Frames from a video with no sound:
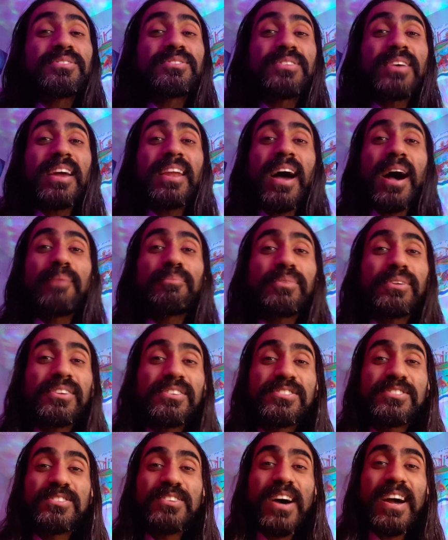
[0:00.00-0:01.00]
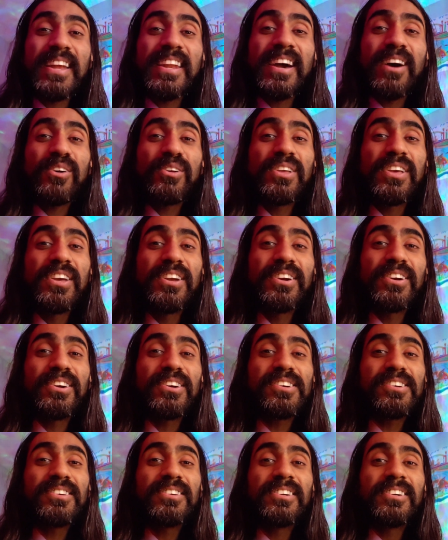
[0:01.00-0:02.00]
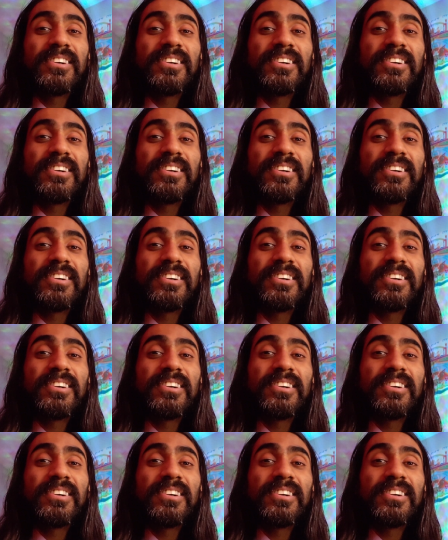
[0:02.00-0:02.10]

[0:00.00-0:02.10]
said, I'm going to sign out here.